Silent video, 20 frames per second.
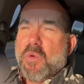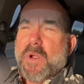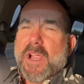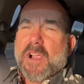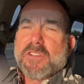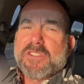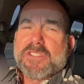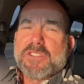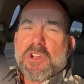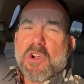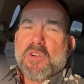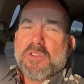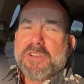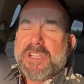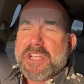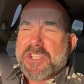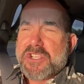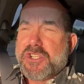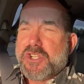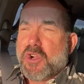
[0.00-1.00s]
We are so
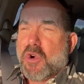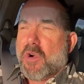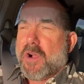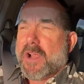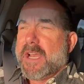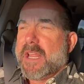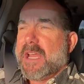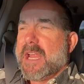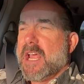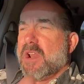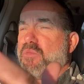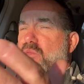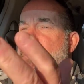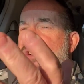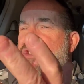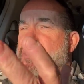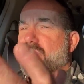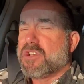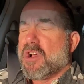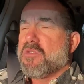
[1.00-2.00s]
disjointed and
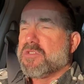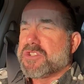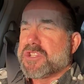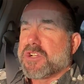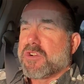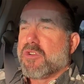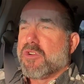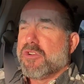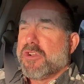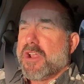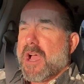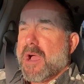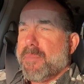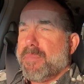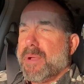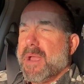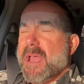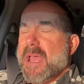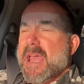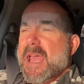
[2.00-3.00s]
we're so screwed
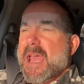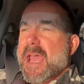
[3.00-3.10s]
up.